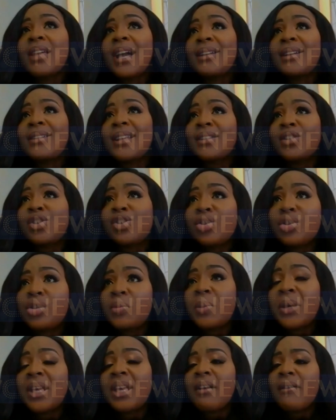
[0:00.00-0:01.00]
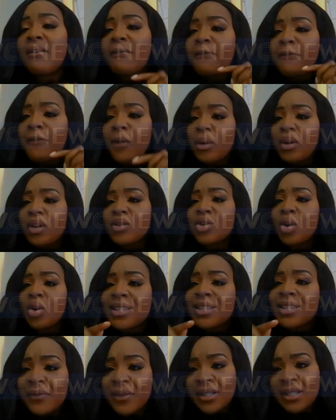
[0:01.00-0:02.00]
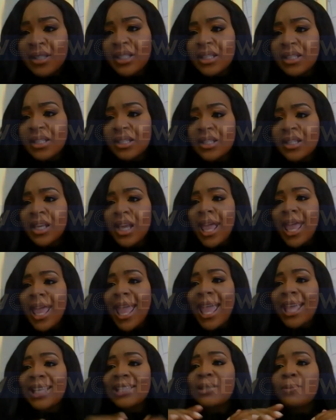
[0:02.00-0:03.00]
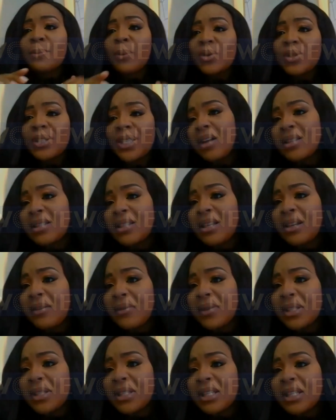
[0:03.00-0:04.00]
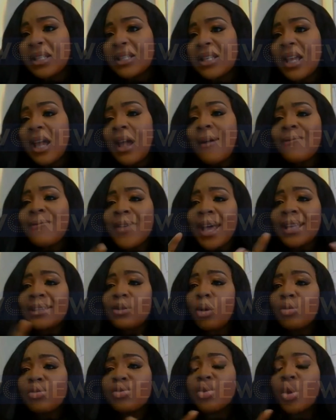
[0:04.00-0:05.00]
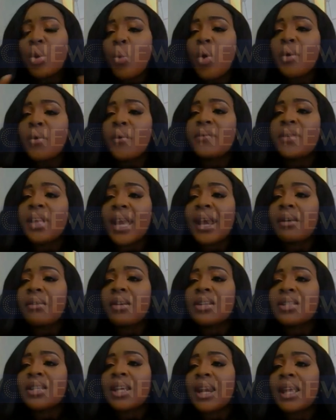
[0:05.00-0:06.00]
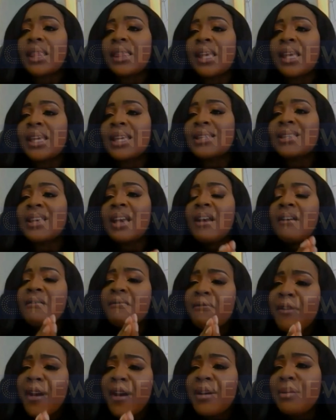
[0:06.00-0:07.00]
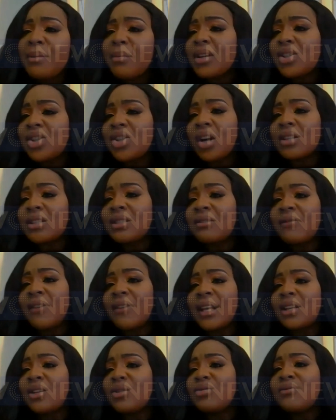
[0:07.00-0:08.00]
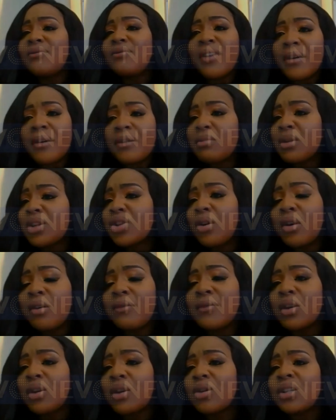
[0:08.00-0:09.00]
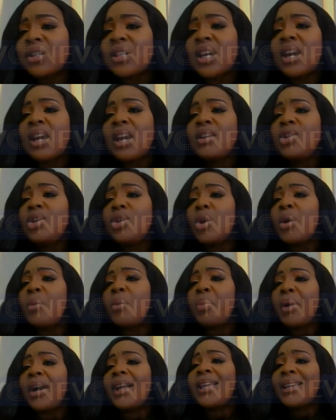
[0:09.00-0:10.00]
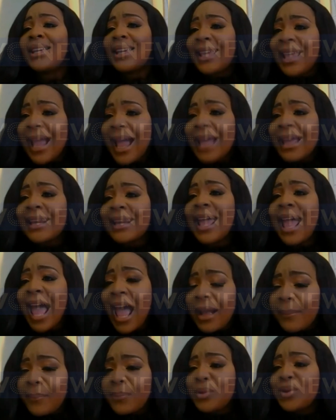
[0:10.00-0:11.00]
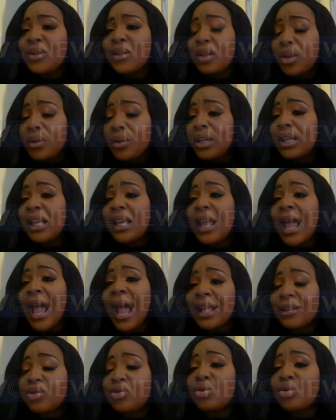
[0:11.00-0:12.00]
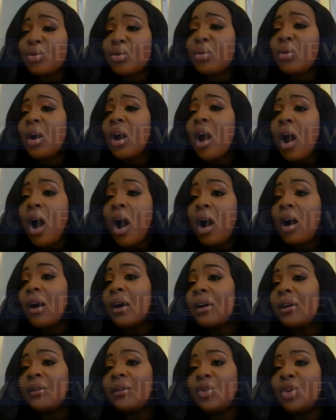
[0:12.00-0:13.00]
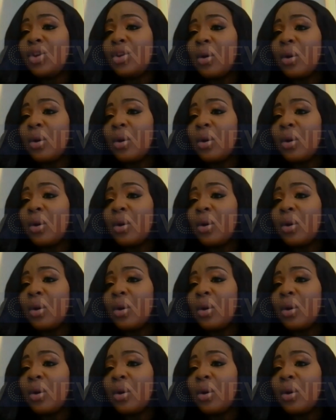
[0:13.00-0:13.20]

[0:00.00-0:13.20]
that there should be focus on services, exporting our services. That's also one of the areas that I think is very much undervalued, very much overlooked, but it can absolutely add to our,